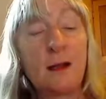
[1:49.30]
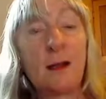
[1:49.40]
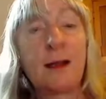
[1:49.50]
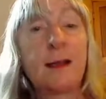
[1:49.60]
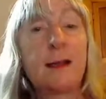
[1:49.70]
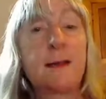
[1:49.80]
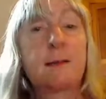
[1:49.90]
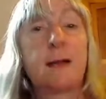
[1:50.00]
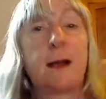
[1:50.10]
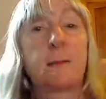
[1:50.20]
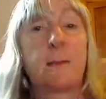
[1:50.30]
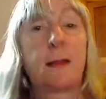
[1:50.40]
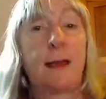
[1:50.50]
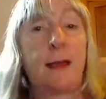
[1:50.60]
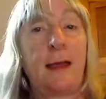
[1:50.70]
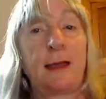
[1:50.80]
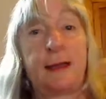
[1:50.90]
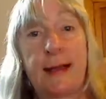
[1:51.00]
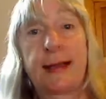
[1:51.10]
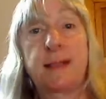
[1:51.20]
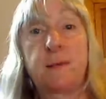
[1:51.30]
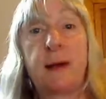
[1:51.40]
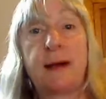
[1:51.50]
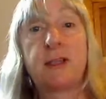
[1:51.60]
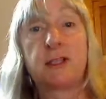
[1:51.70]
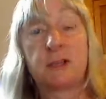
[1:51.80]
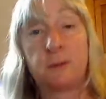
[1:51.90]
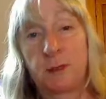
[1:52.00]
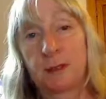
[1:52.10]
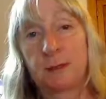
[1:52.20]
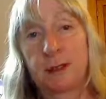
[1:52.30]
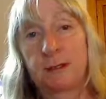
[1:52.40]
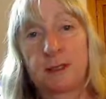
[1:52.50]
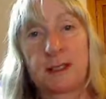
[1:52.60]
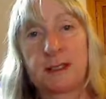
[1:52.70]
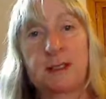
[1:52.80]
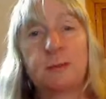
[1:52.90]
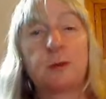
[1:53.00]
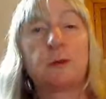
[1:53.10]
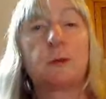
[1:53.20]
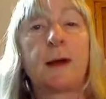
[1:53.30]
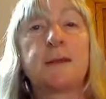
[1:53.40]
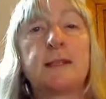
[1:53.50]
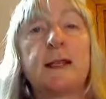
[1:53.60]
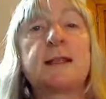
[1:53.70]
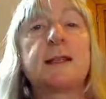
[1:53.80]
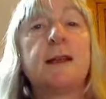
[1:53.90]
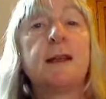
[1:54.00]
I had a landing page, like just a simple website